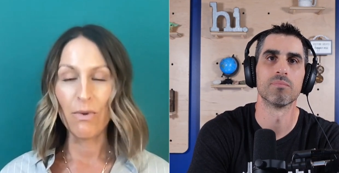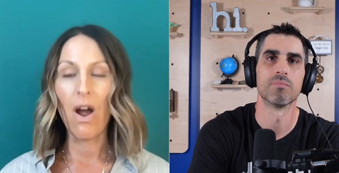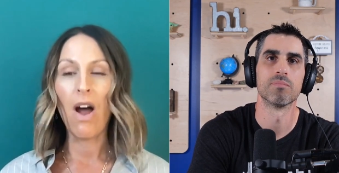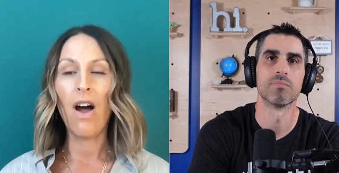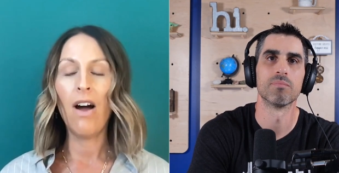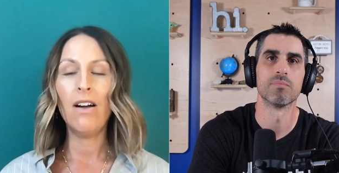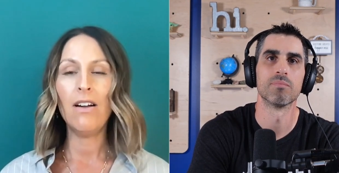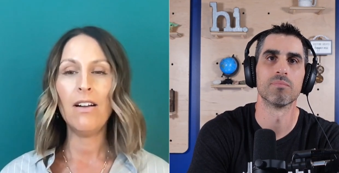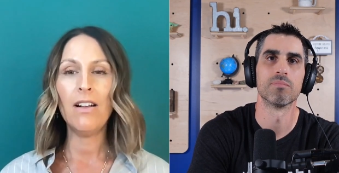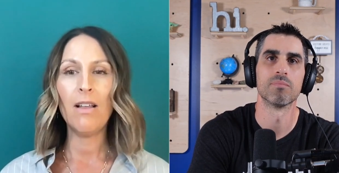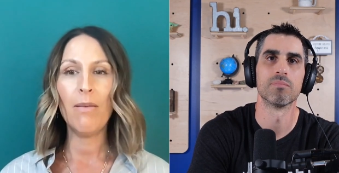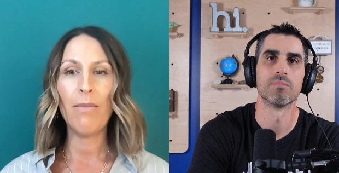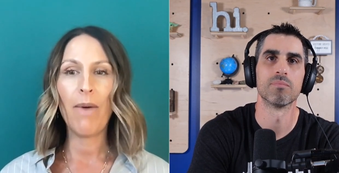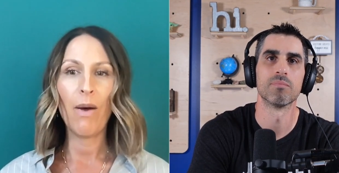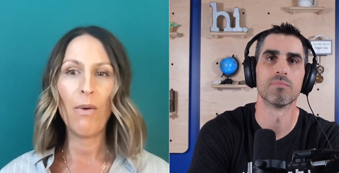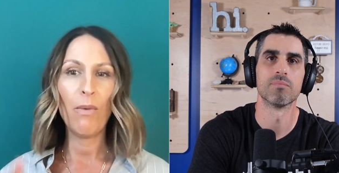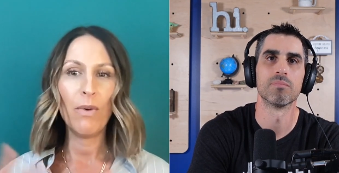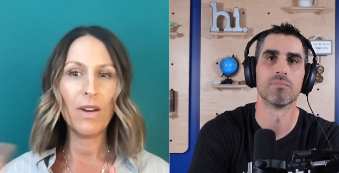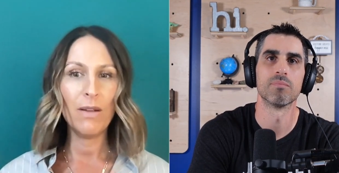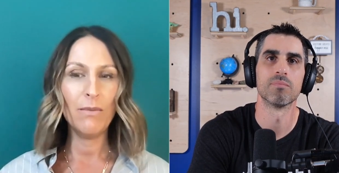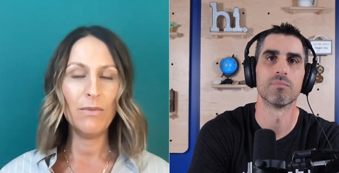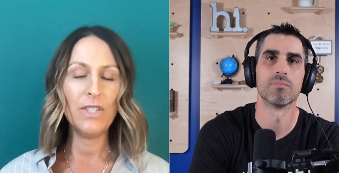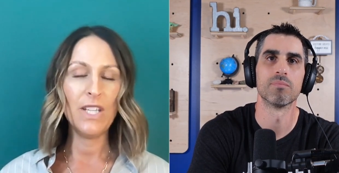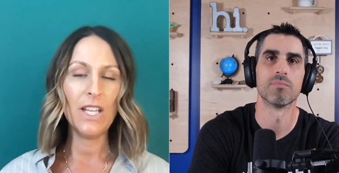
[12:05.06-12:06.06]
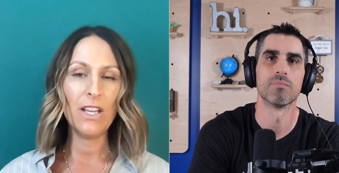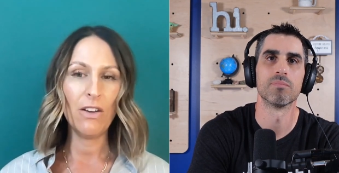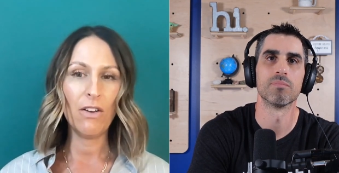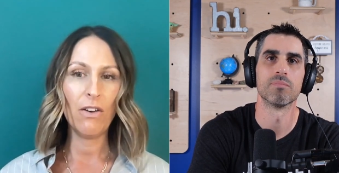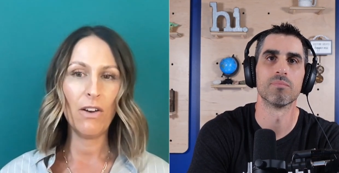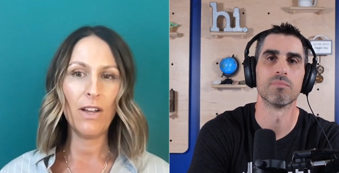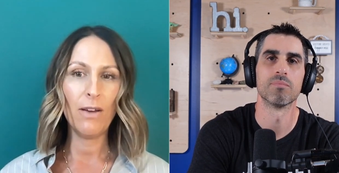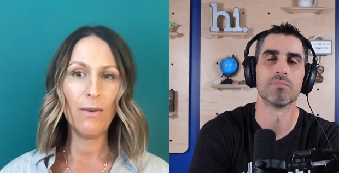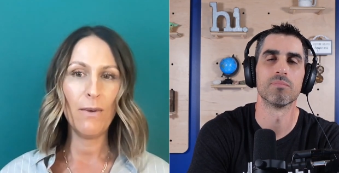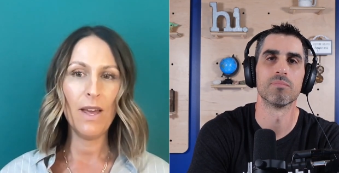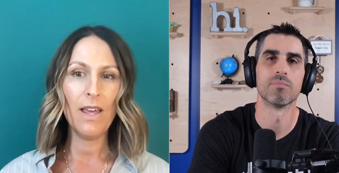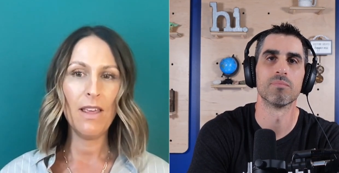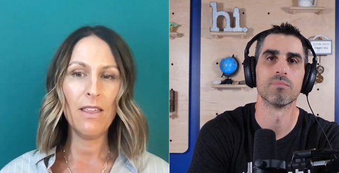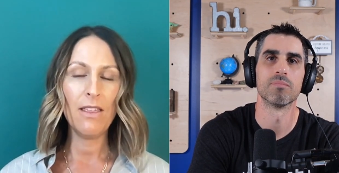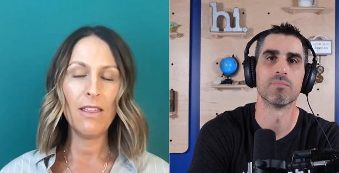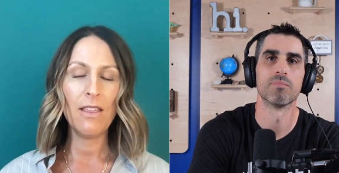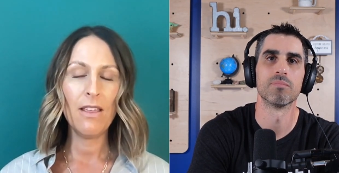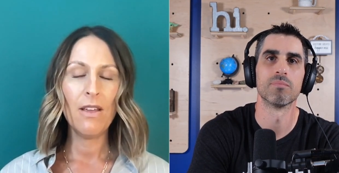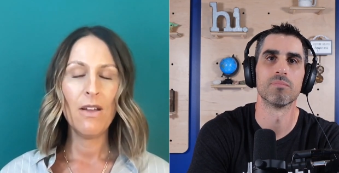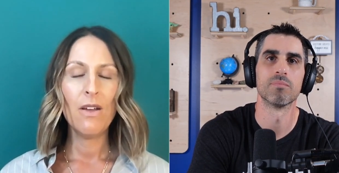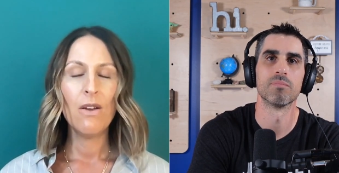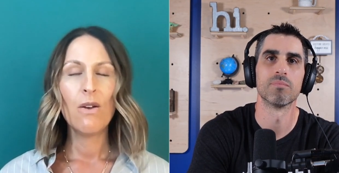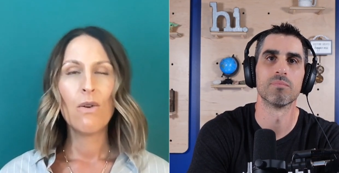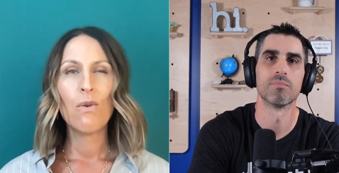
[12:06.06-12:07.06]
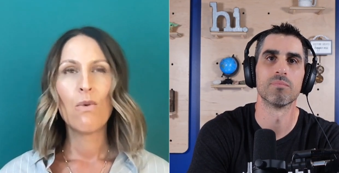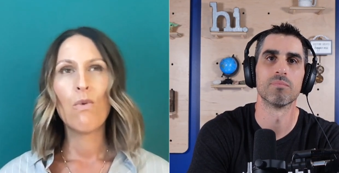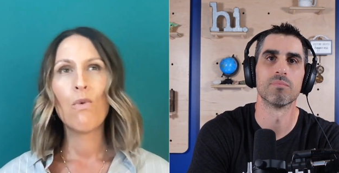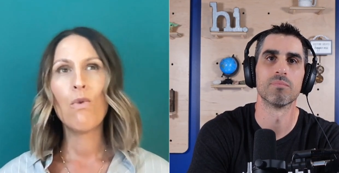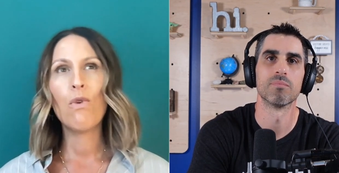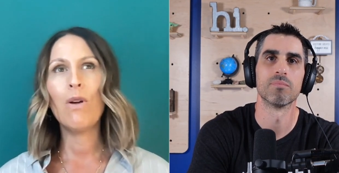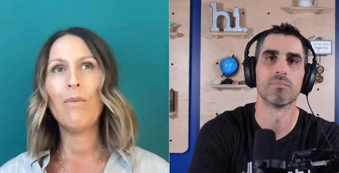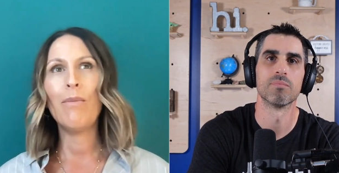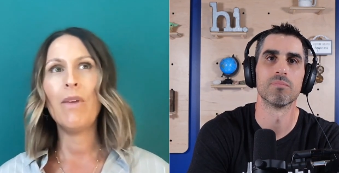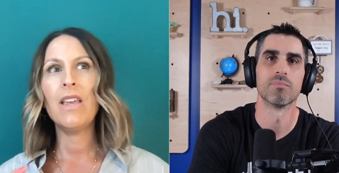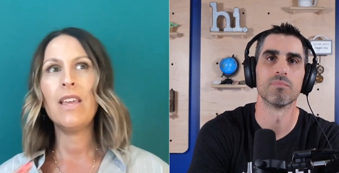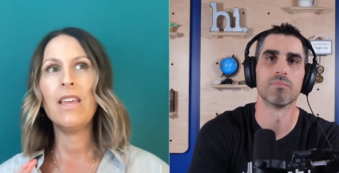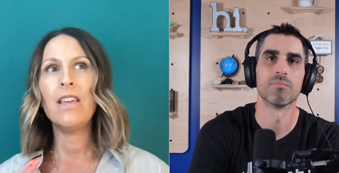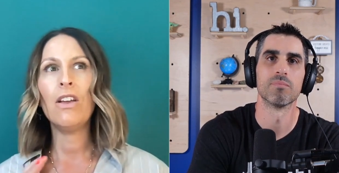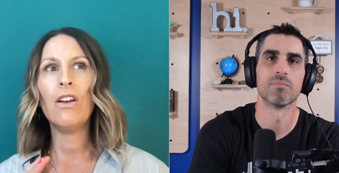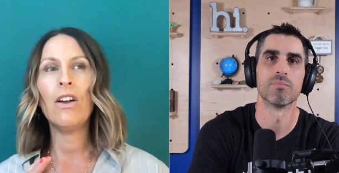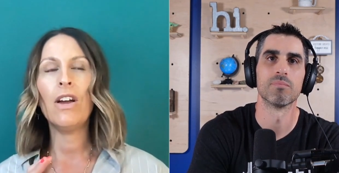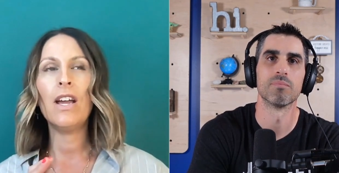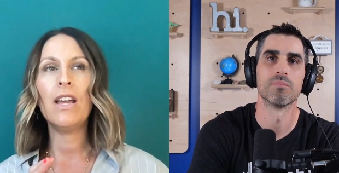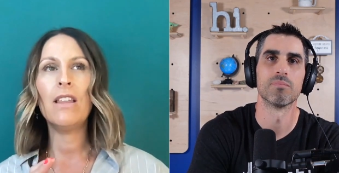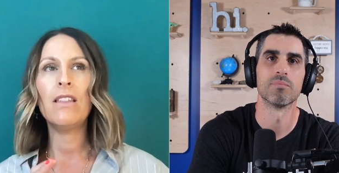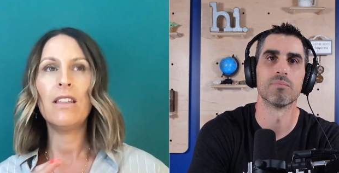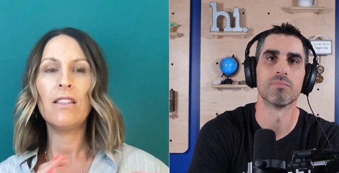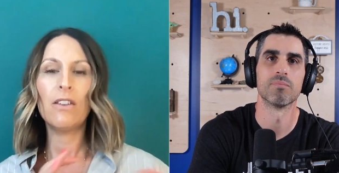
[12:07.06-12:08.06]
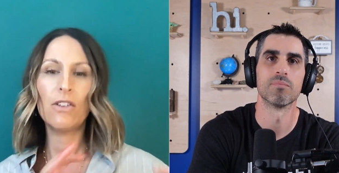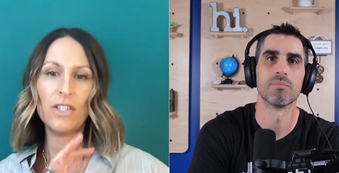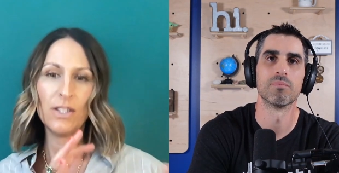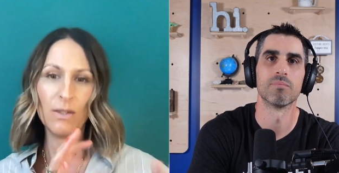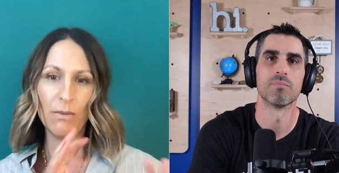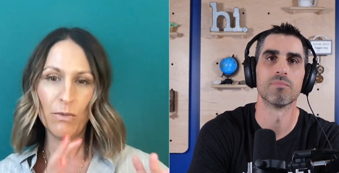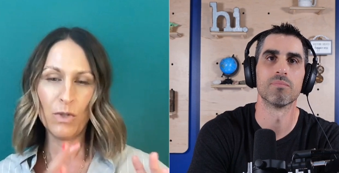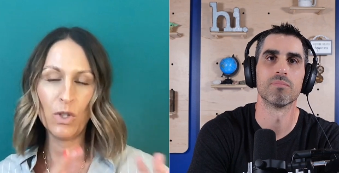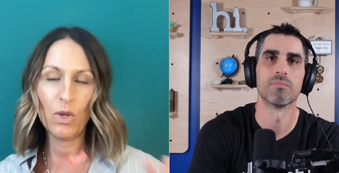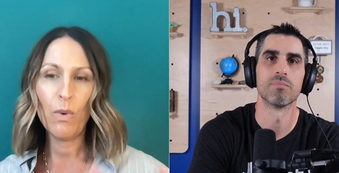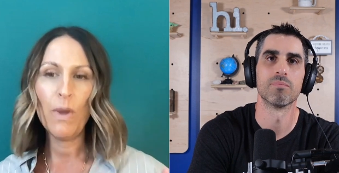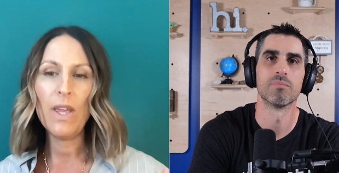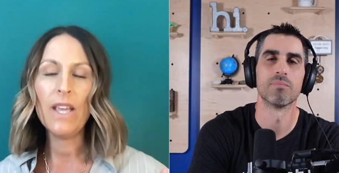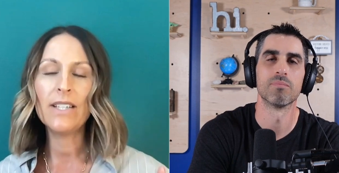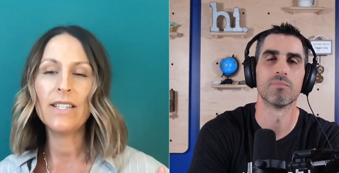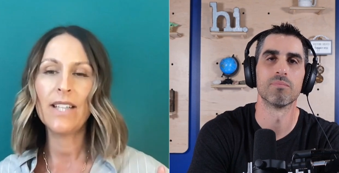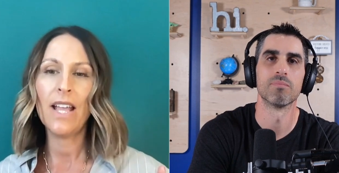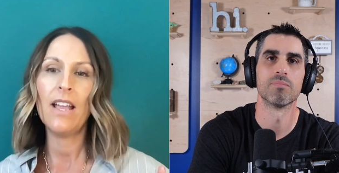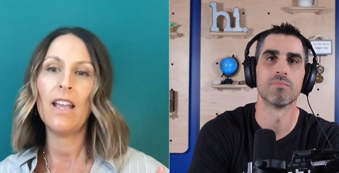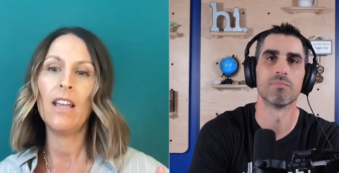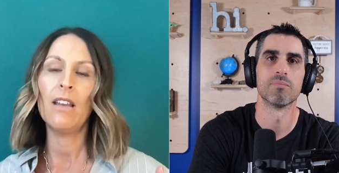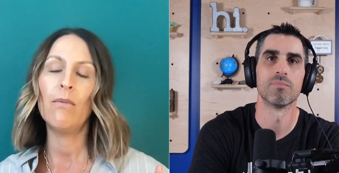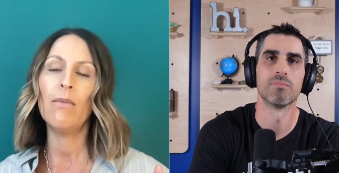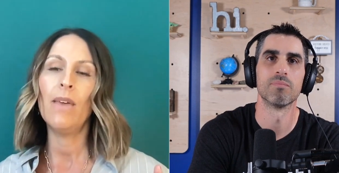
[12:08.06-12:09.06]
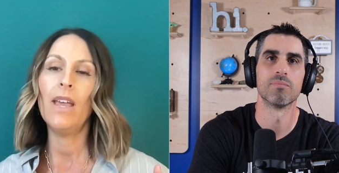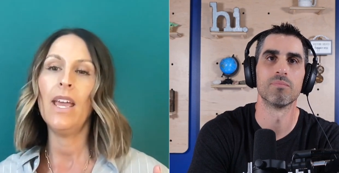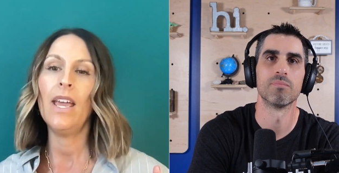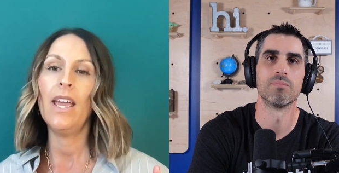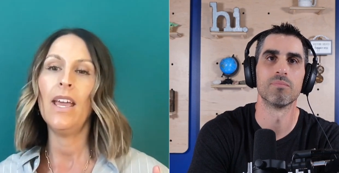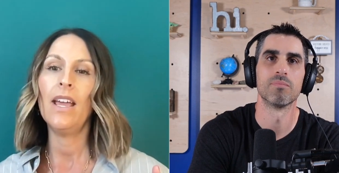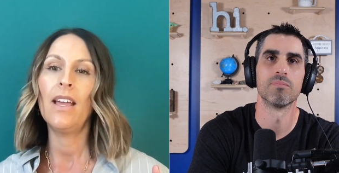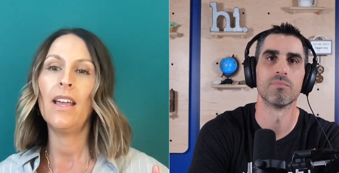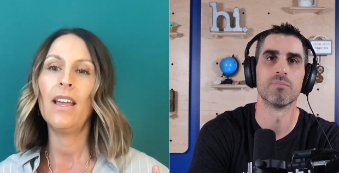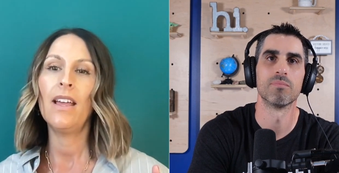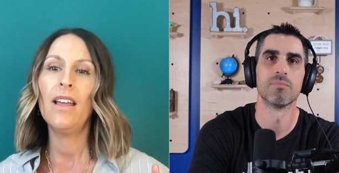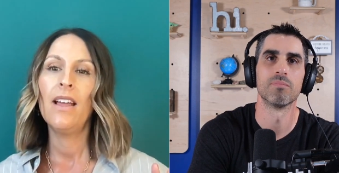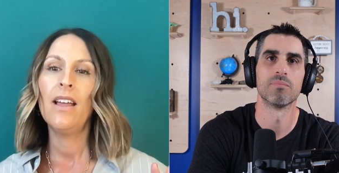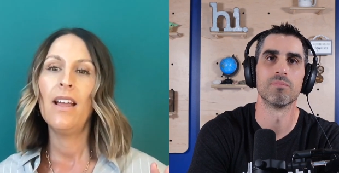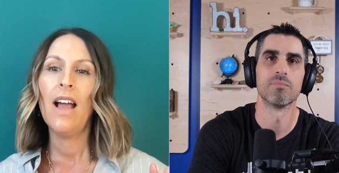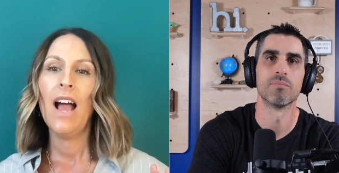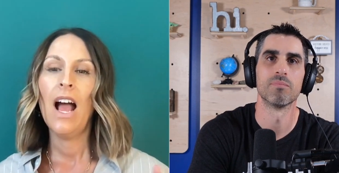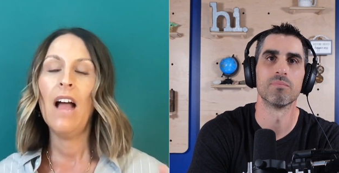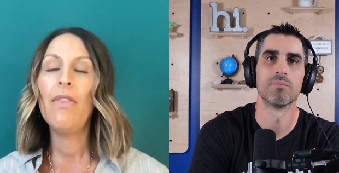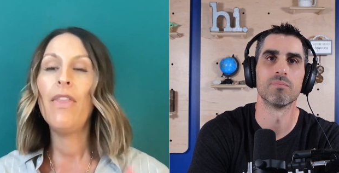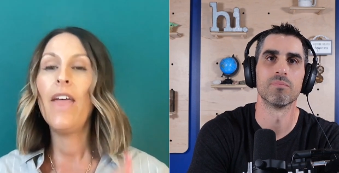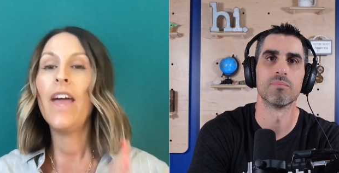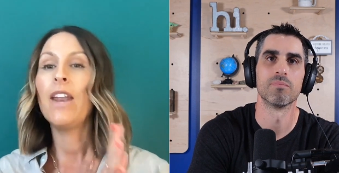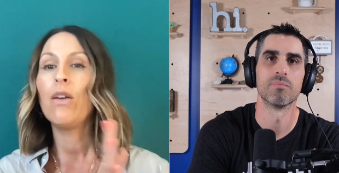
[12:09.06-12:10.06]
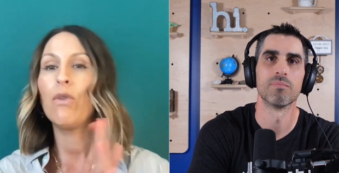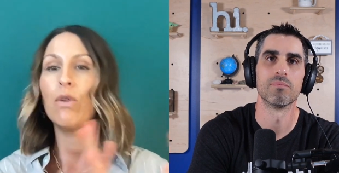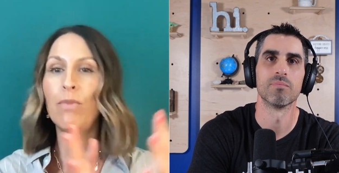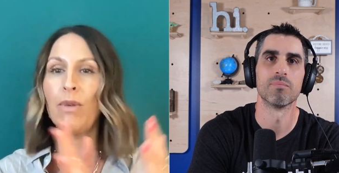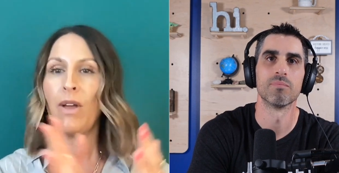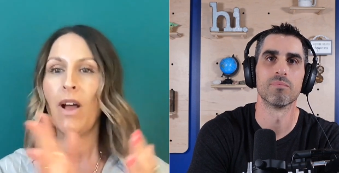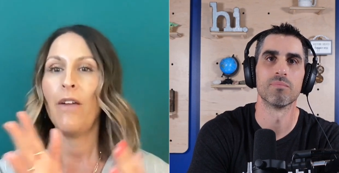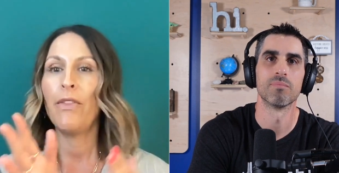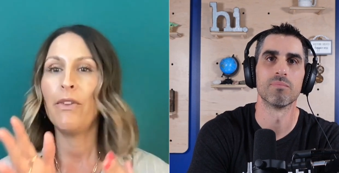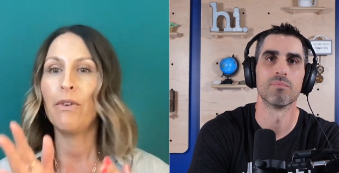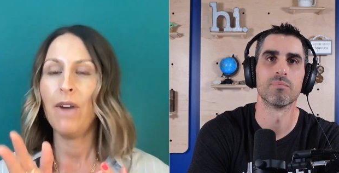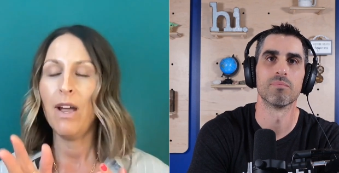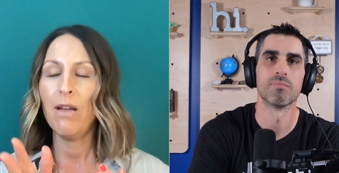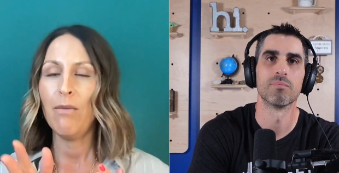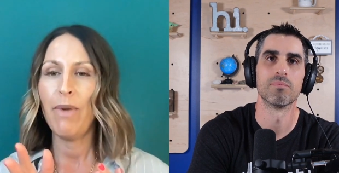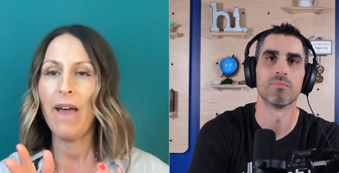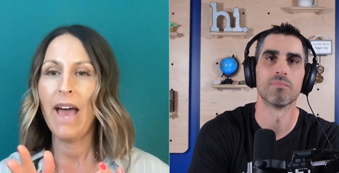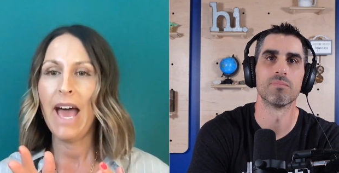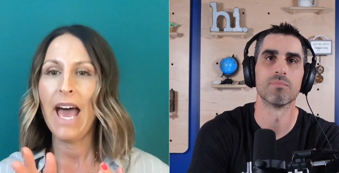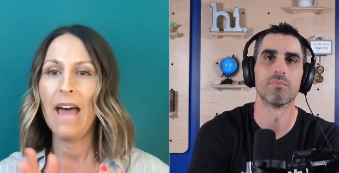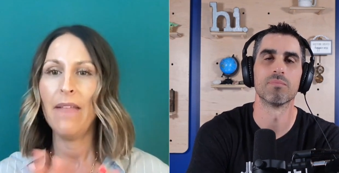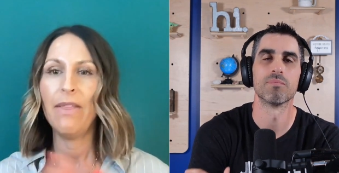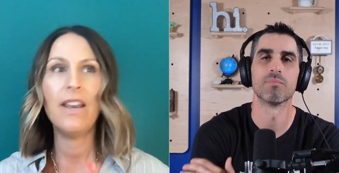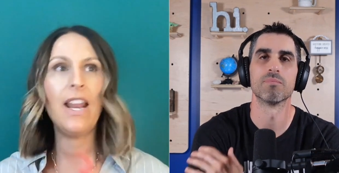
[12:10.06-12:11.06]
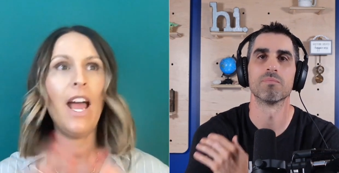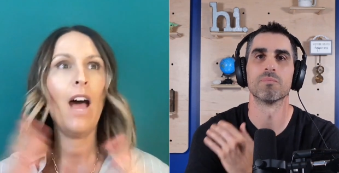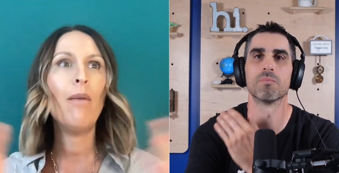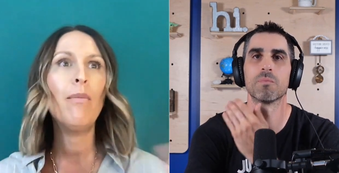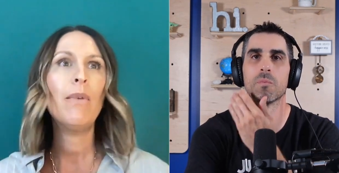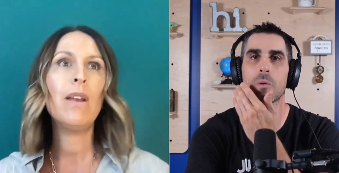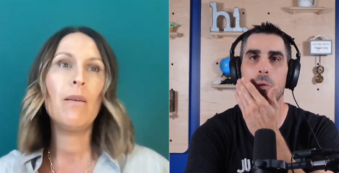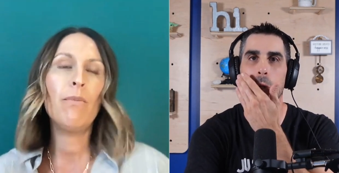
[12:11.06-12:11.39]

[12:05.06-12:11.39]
Speaker 1: wrong about what I'm tinkering with? Or am I hearing that there's some tweaks I could make and then it would be on the right path and how